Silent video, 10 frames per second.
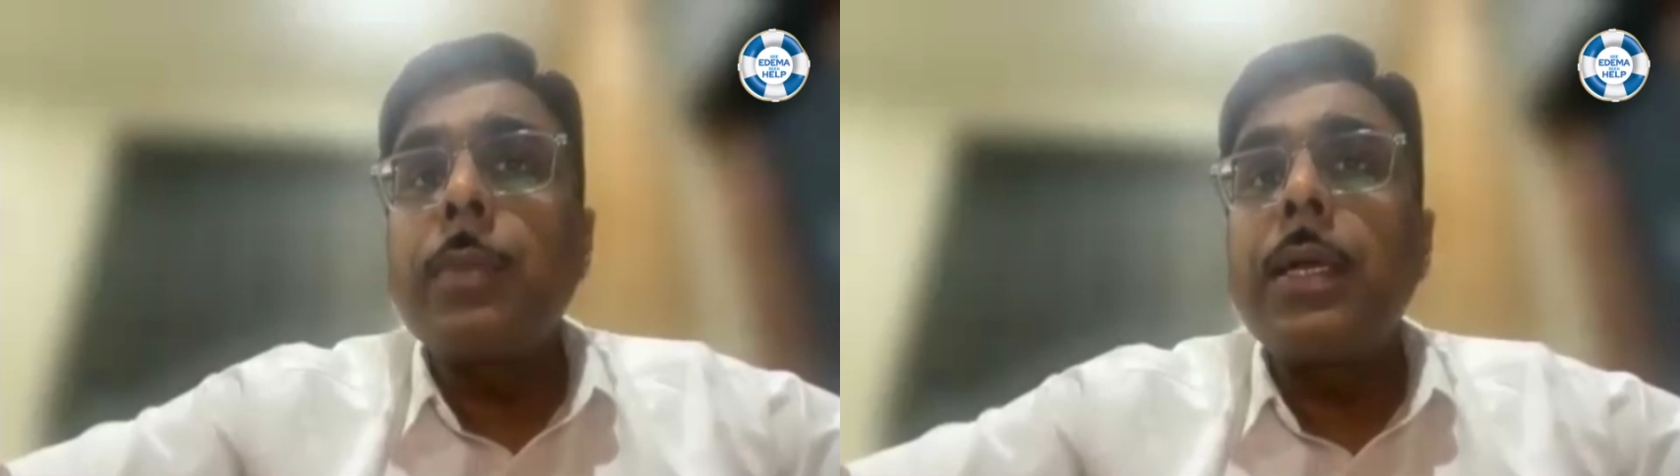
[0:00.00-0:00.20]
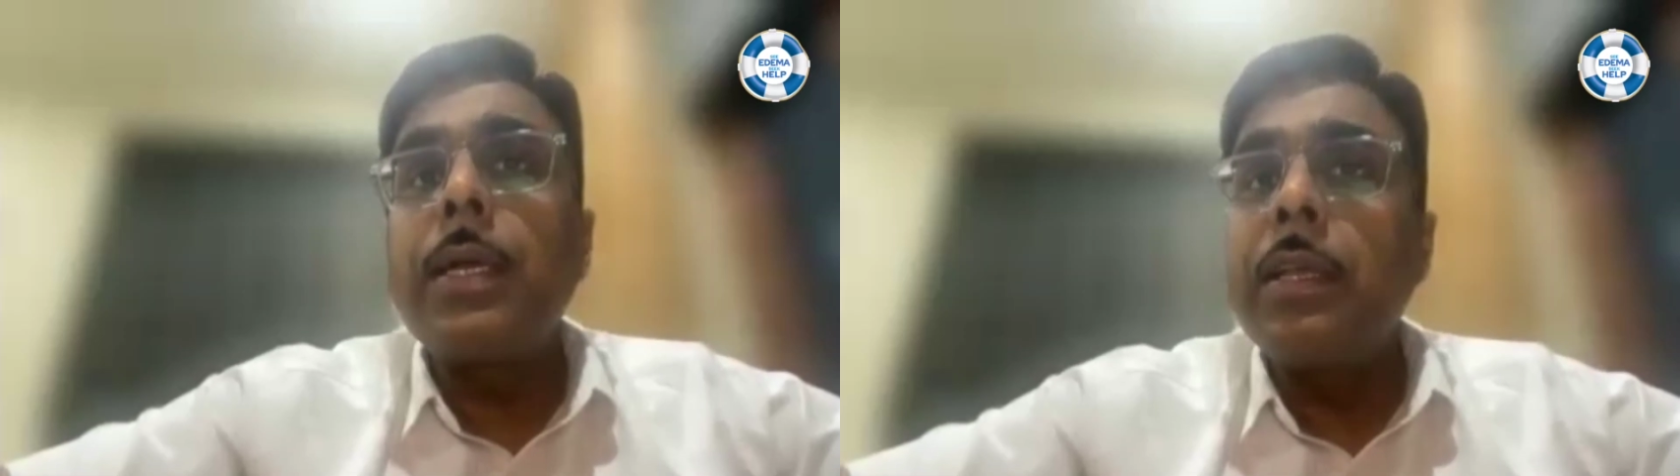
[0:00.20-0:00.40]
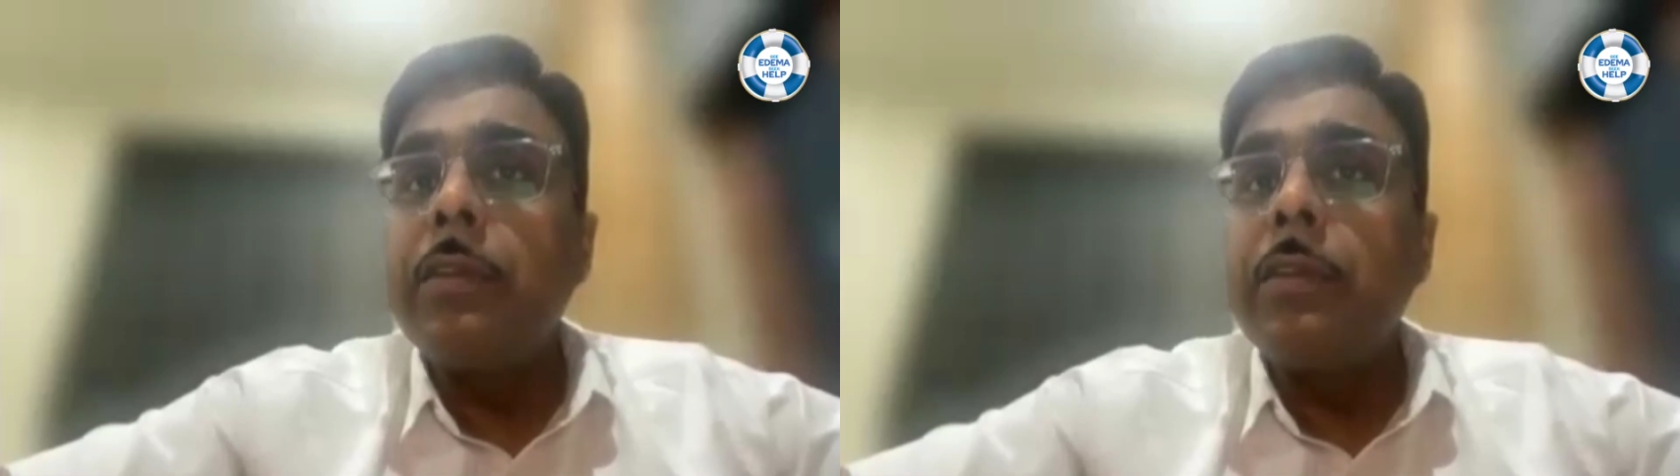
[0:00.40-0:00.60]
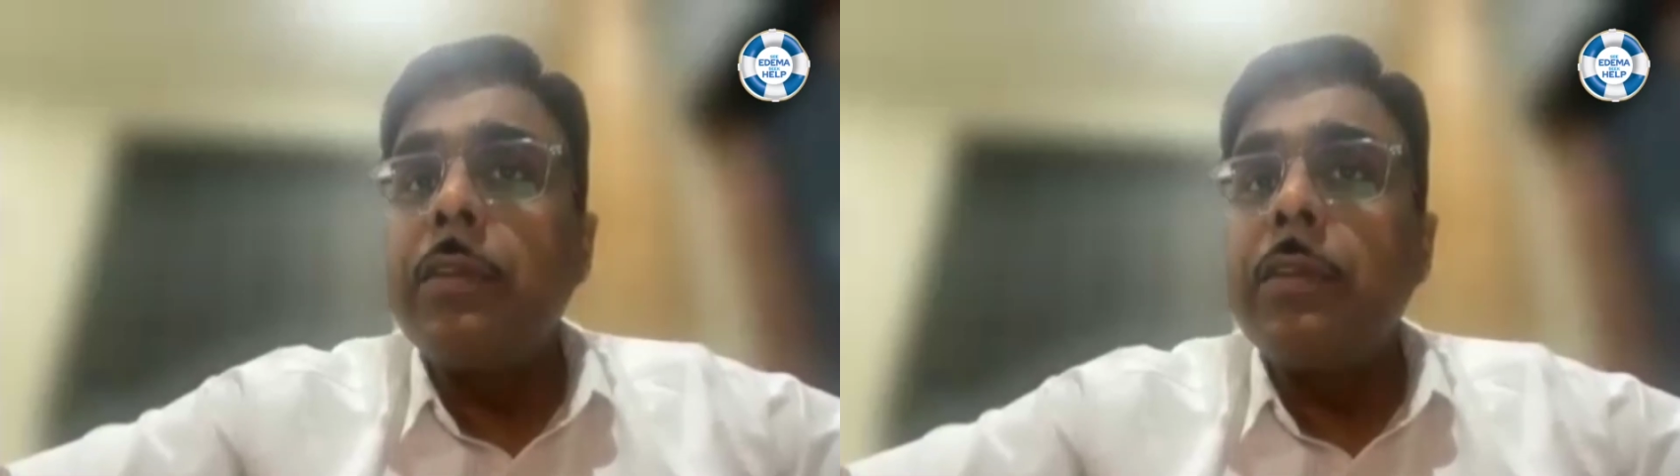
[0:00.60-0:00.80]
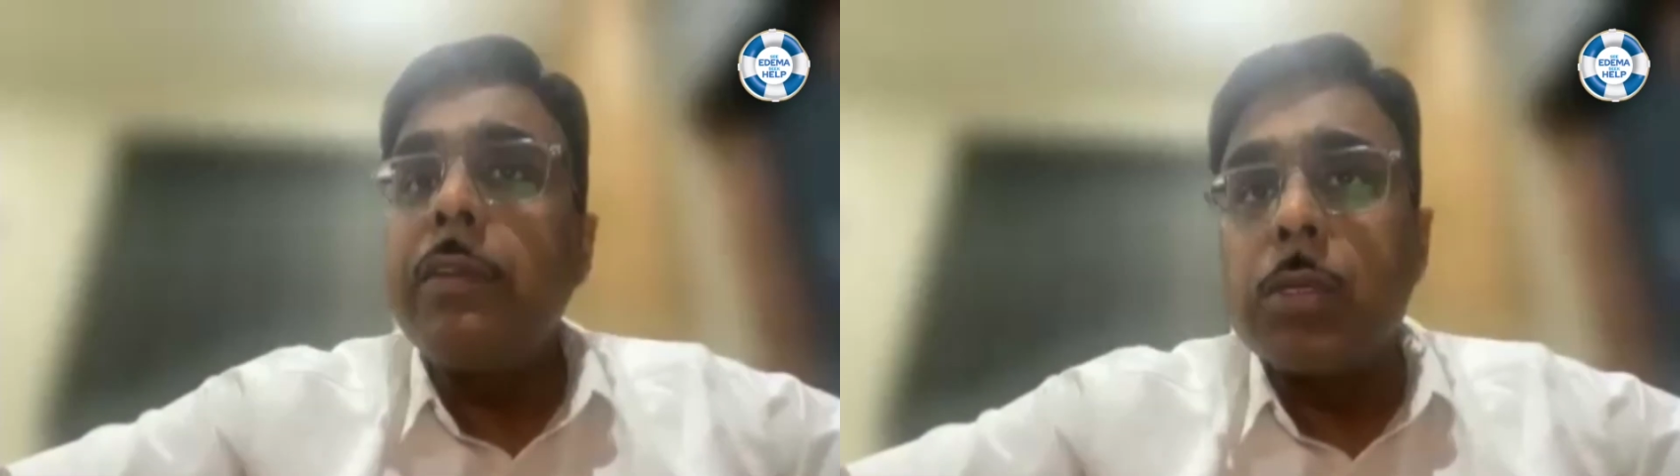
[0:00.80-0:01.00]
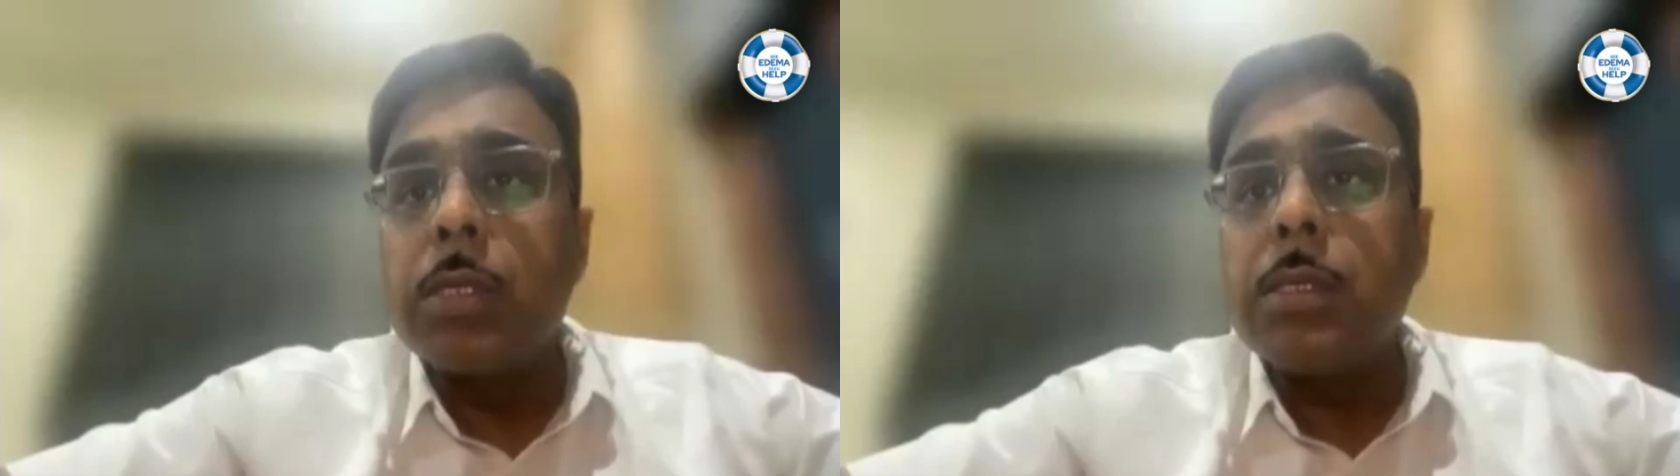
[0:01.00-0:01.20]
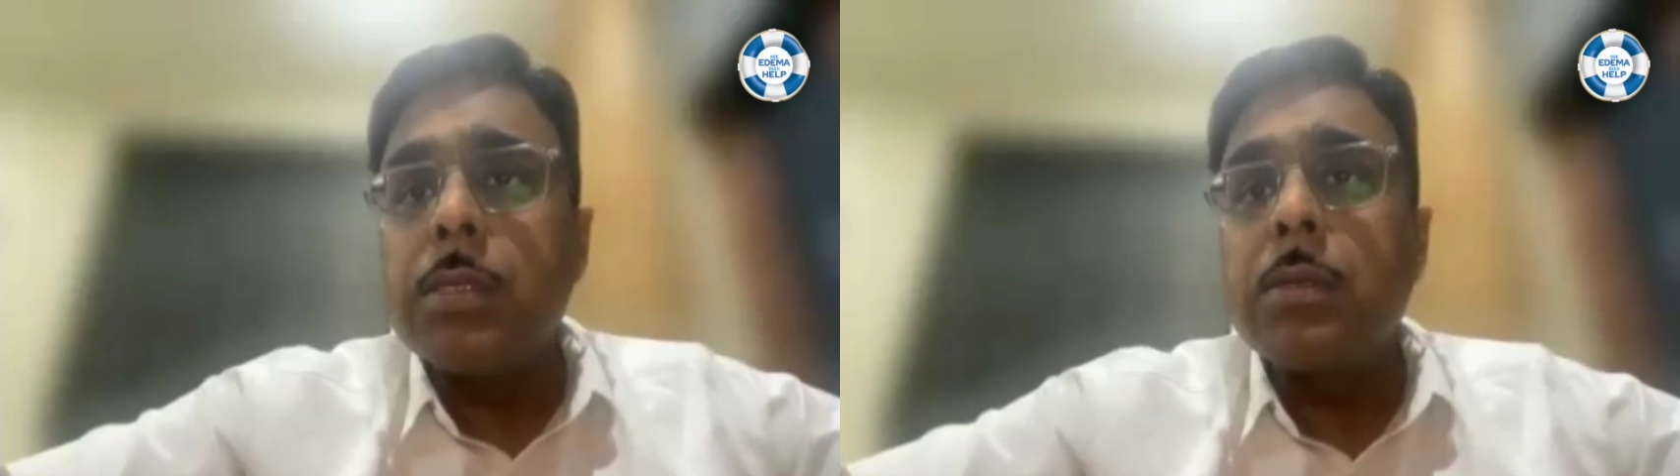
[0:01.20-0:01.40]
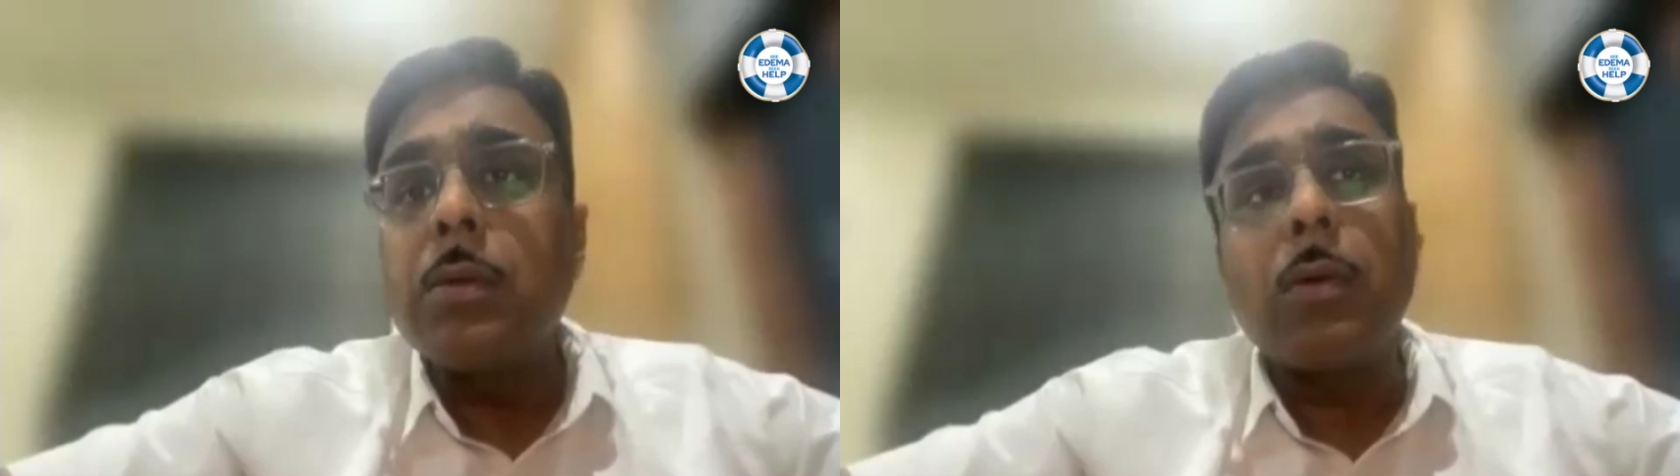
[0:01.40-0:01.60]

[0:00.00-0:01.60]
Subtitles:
by deep vein thrombosis